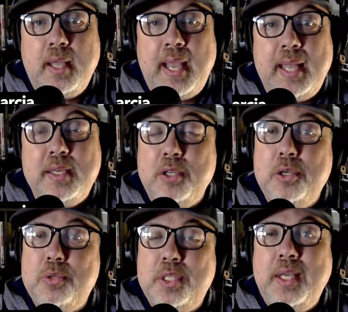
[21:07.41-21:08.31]
And did
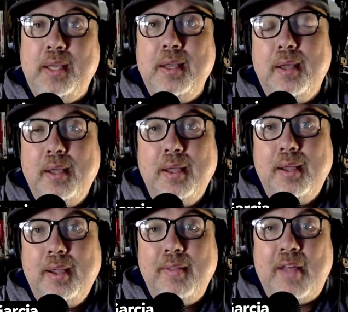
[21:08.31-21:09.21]
you see
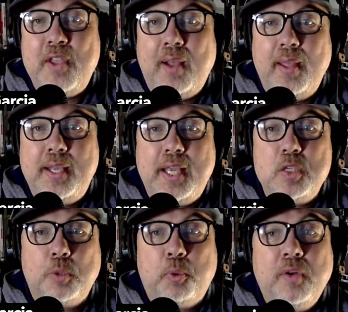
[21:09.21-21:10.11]
that the LA
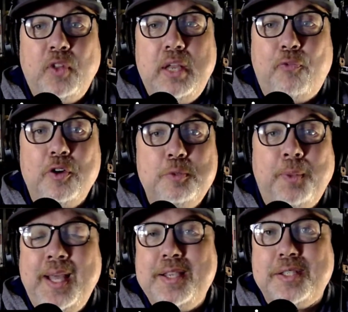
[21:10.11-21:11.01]
Kings were briefly in first
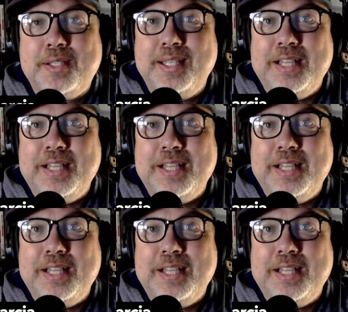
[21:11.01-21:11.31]
place